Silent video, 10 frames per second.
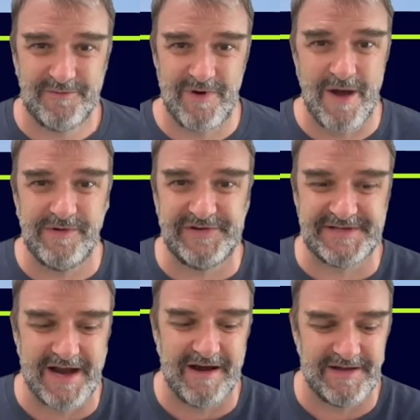Why would you
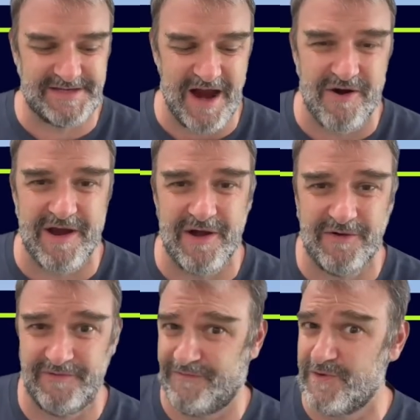sign Ontario?
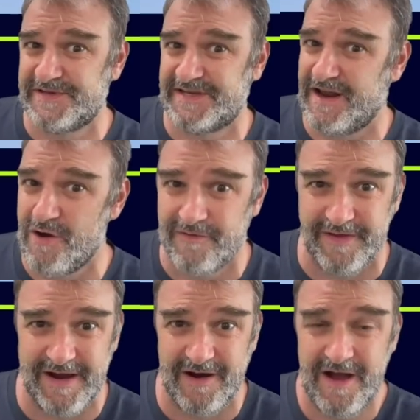First city over
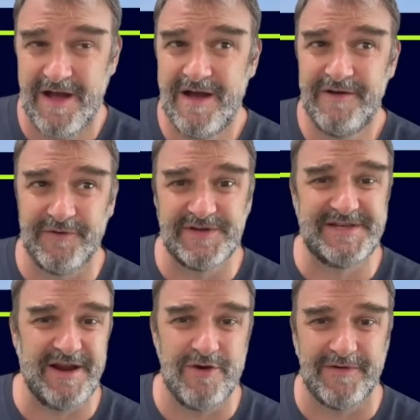there, first
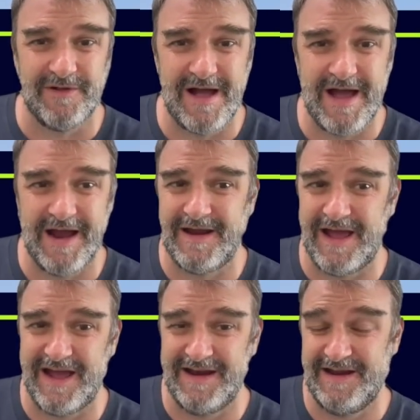city over the line,
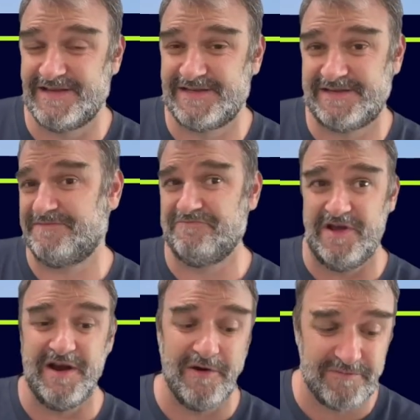and it's,
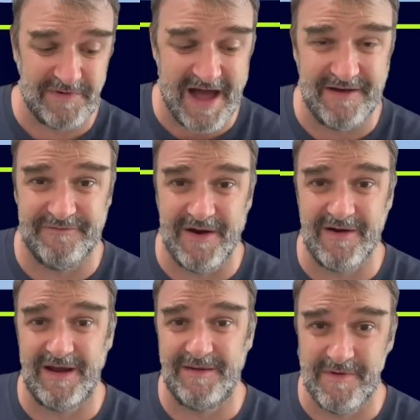not
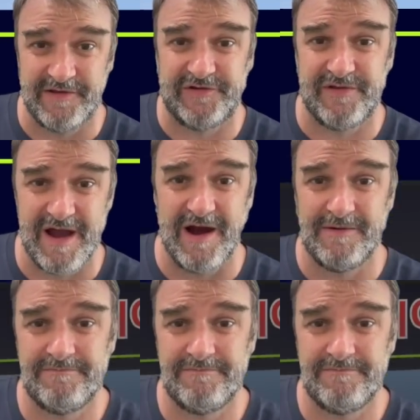very much there.